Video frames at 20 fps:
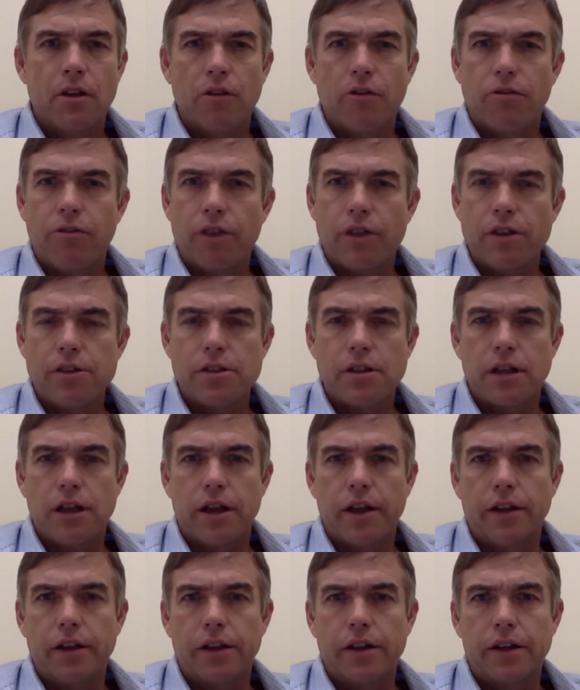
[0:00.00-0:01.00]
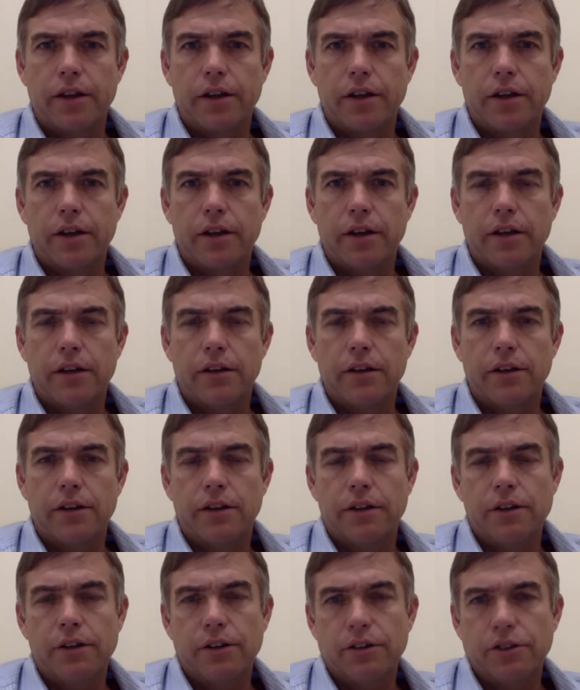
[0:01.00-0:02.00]
things like
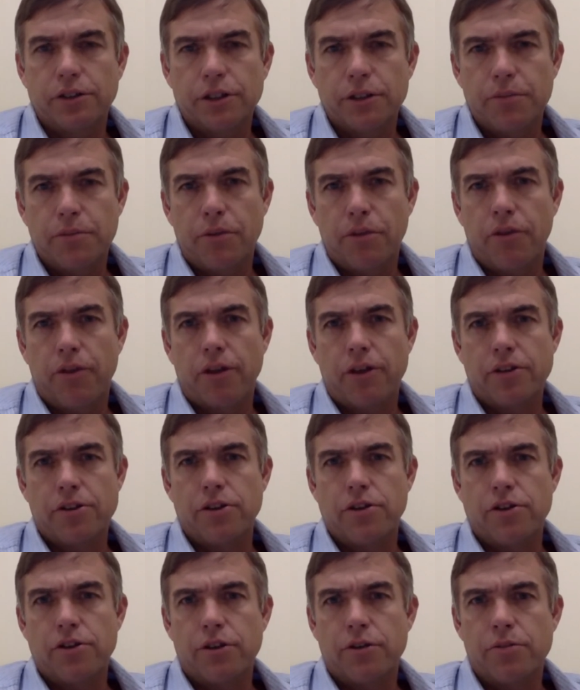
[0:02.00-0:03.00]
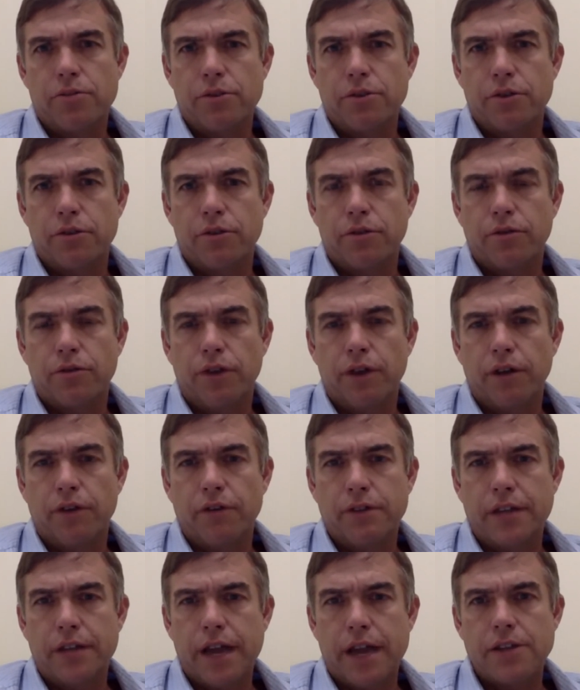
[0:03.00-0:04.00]
simple things in terms of
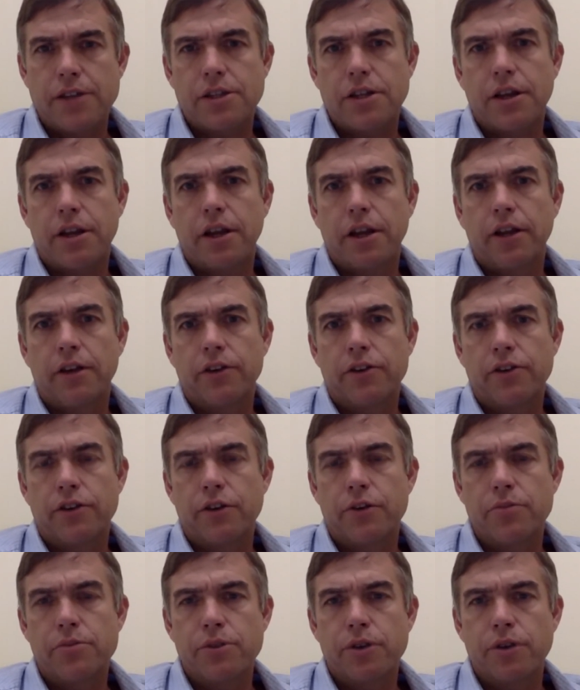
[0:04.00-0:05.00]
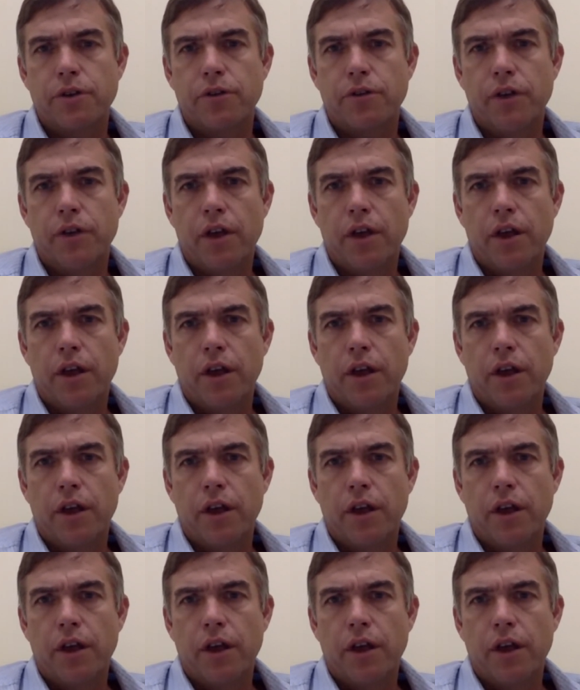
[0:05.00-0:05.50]
testing, in terms of